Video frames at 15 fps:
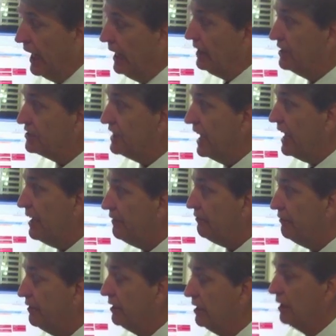and the staff
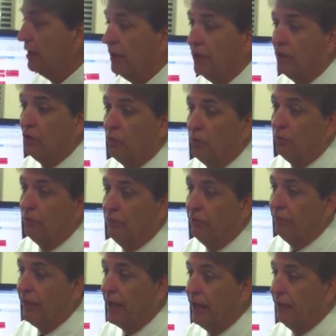
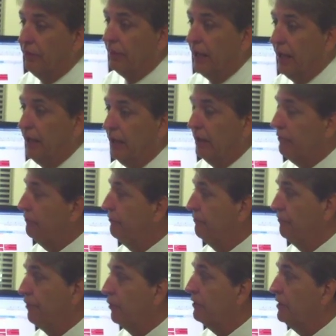that they uh,
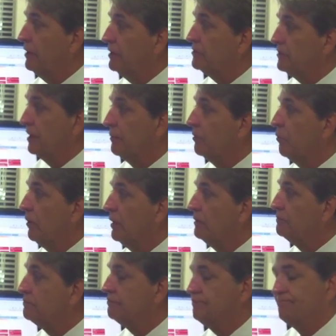voted us number one.
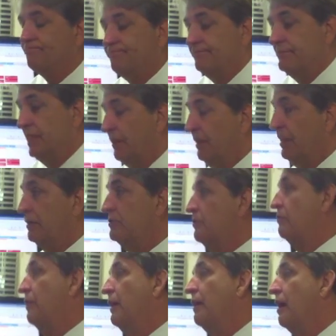I mean, it was
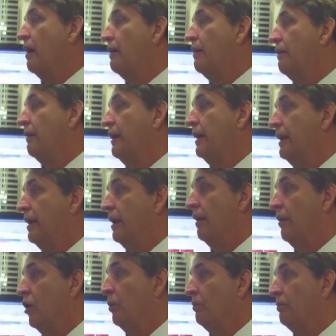a great honor, and I
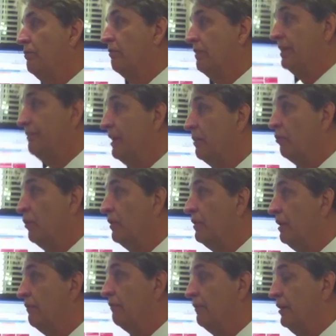hope to live up
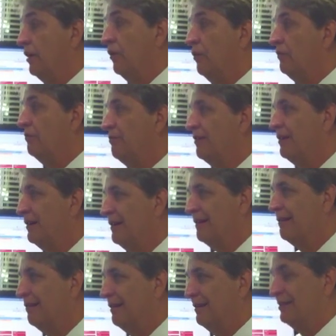with it, you know, and,
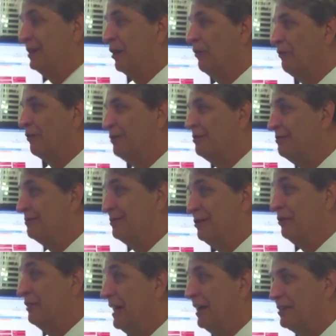go for
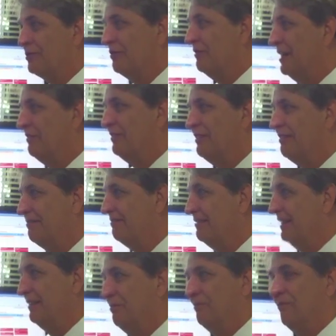2011
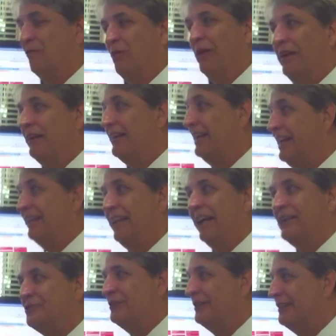and win it again
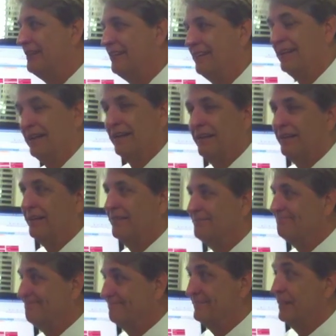next year.
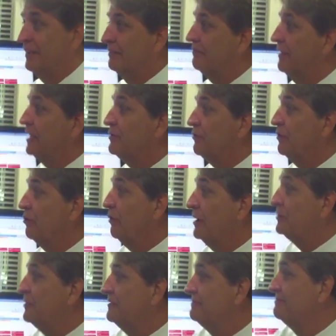You know, thanks for the
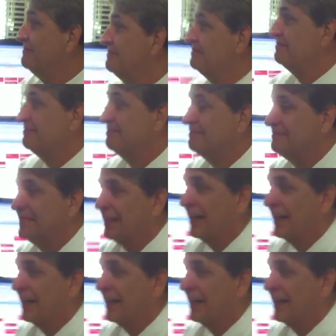question. Mm -hmm.